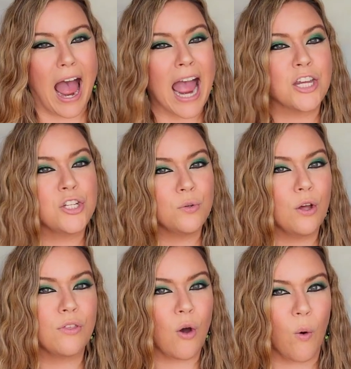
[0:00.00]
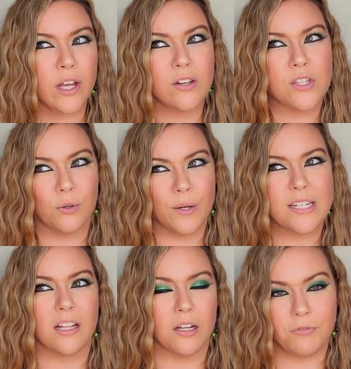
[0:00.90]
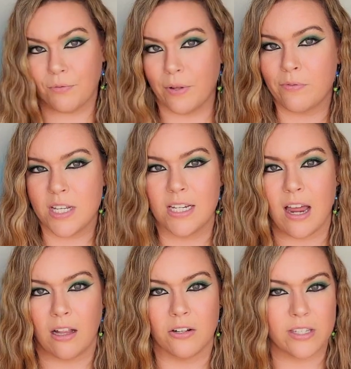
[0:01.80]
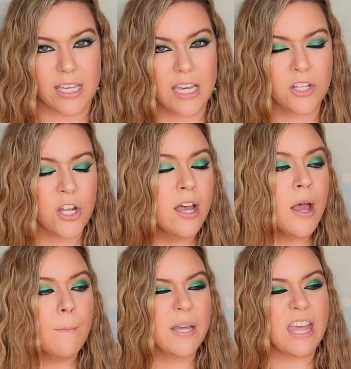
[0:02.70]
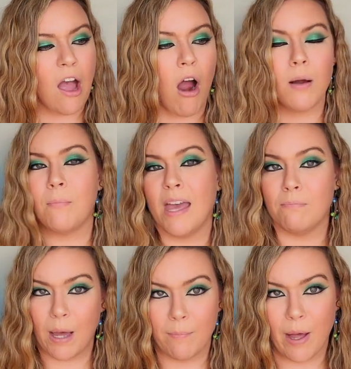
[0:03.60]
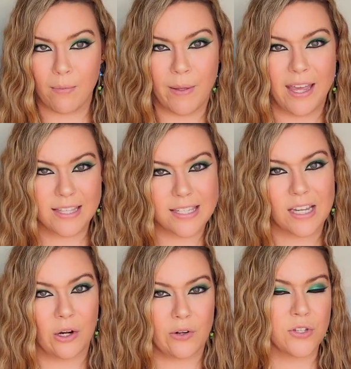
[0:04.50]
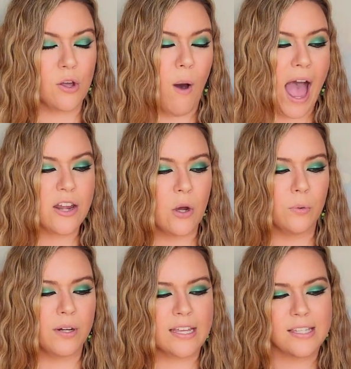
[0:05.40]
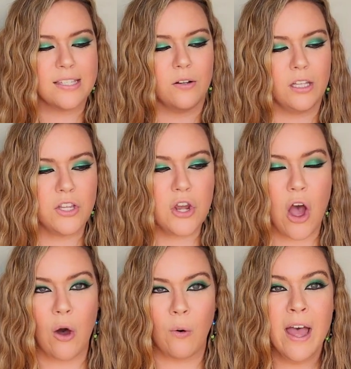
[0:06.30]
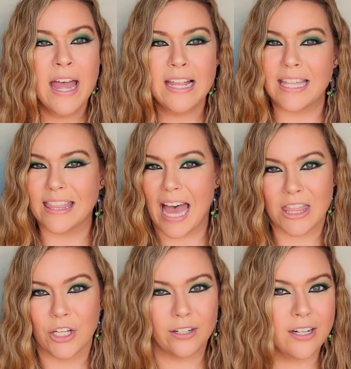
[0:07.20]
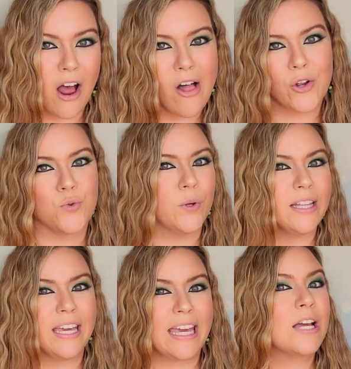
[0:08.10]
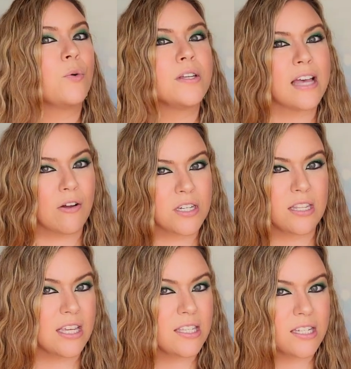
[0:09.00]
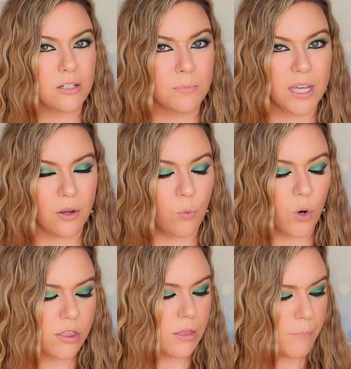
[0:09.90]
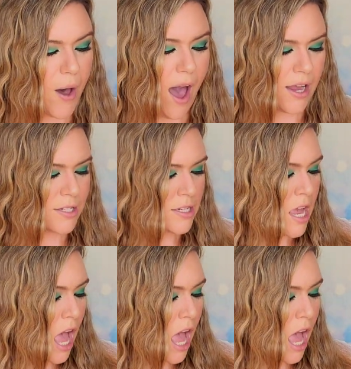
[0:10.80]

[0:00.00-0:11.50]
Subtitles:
I do know the oils are retailing for $15 each, but they are made by Bombay and Cedar. So I don't necessarily know that that $30 really equals out to this still being worth the box.